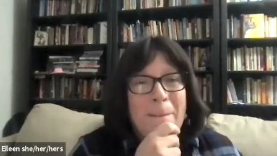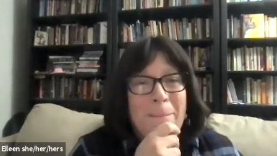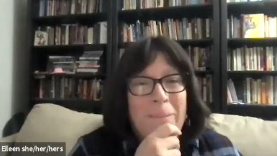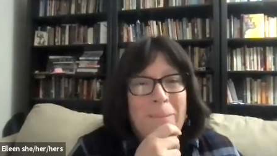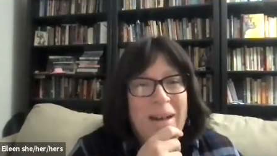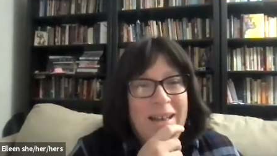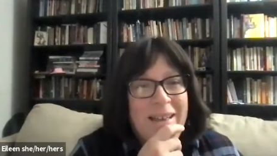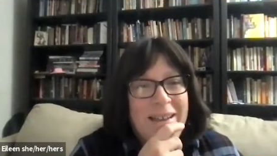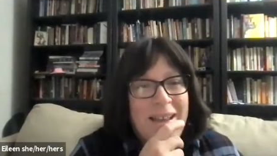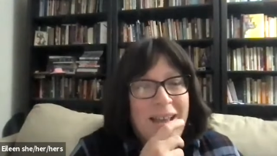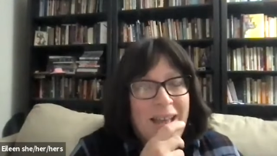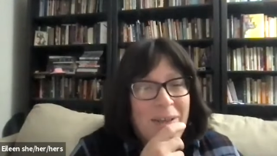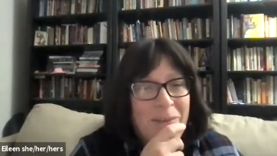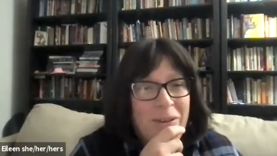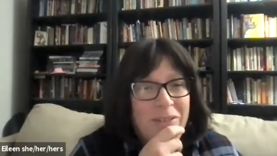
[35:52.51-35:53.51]
But
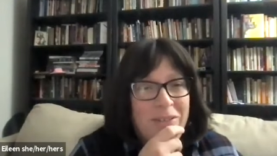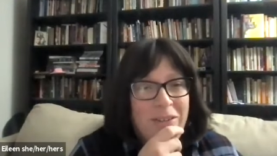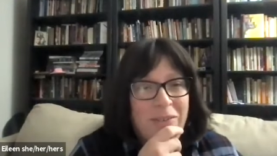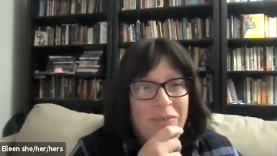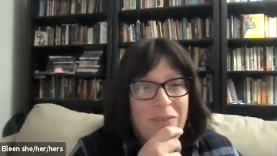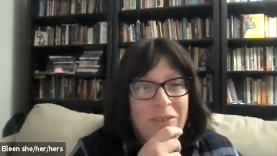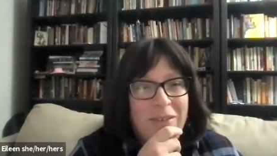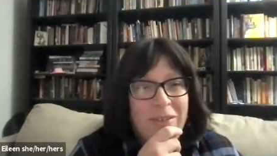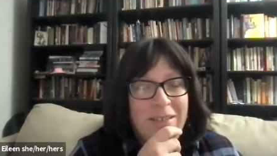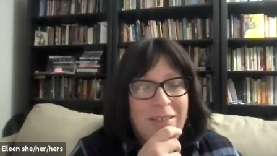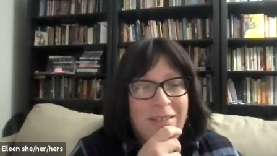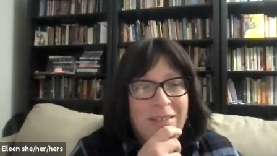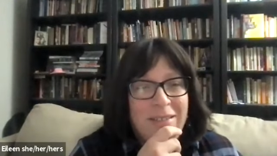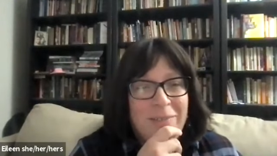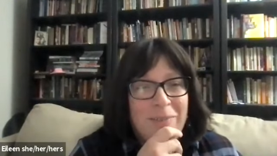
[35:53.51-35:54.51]
I wonder if you
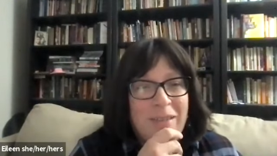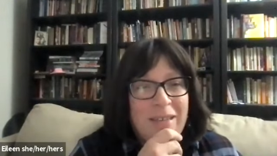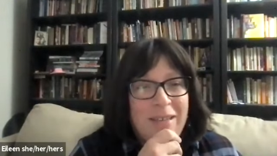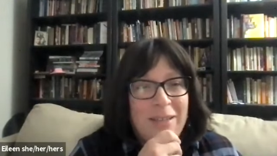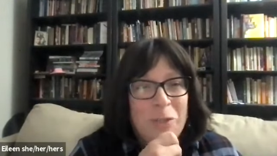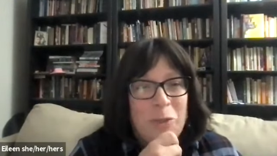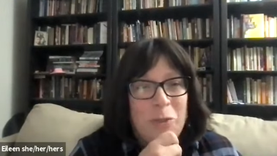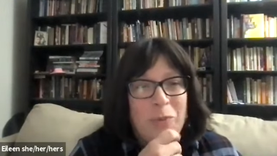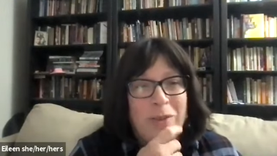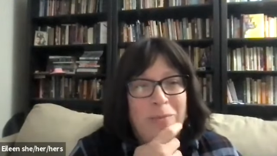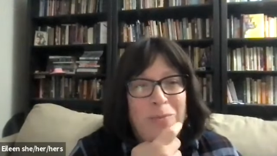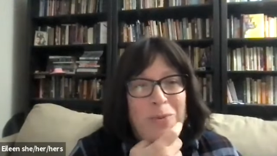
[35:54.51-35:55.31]
could speak a little bit